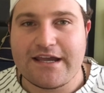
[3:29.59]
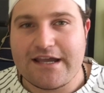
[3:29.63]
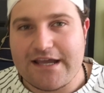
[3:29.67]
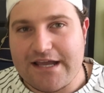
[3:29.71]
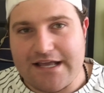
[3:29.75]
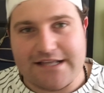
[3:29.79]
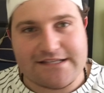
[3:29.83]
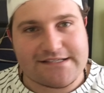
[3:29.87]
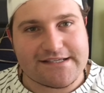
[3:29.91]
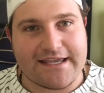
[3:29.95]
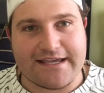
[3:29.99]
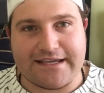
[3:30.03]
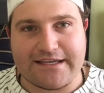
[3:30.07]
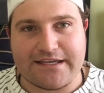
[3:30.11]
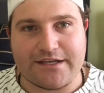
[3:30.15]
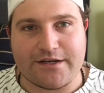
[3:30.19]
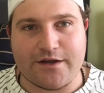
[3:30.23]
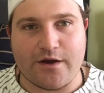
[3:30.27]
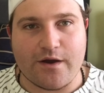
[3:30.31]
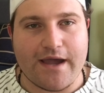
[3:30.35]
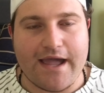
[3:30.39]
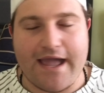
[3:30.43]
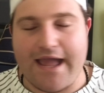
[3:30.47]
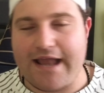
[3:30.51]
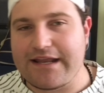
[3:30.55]
It's like, you
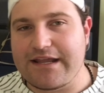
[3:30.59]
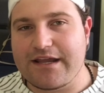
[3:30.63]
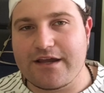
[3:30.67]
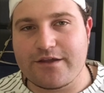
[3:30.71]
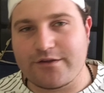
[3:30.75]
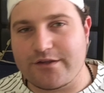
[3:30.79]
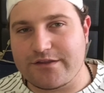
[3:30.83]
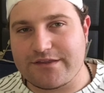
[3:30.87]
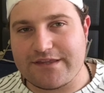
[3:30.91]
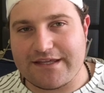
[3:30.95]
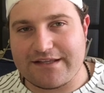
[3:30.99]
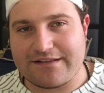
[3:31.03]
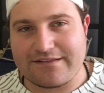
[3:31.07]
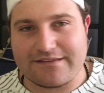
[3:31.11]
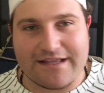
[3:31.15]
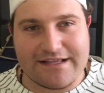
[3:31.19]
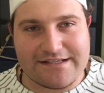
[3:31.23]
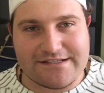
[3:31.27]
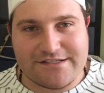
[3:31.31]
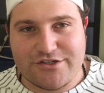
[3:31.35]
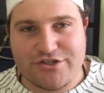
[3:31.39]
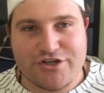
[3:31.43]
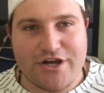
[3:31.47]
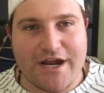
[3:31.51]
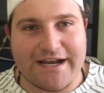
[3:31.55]
know, any other thing
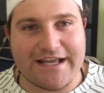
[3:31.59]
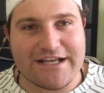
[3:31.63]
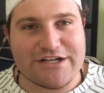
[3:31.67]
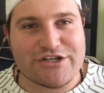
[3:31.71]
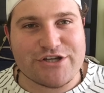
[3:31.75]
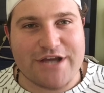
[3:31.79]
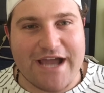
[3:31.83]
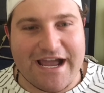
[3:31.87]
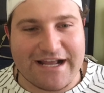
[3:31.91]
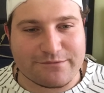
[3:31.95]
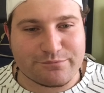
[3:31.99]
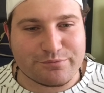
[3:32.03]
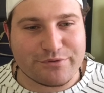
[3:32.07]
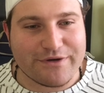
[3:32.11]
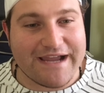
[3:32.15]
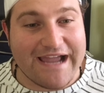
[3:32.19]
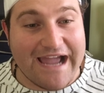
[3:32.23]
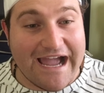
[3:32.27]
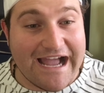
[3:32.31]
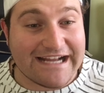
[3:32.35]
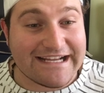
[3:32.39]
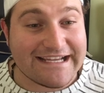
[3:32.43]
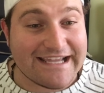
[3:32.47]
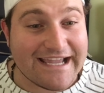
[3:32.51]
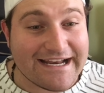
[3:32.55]
that's trying to attract prey,
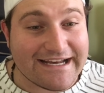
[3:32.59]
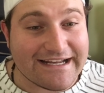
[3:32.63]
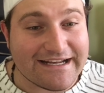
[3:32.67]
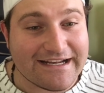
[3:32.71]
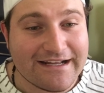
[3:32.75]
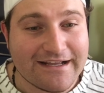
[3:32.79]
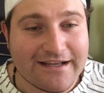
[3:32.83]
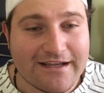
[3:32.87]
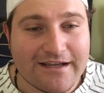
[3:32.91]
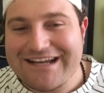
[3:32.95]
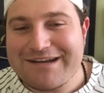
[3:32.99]
I get it.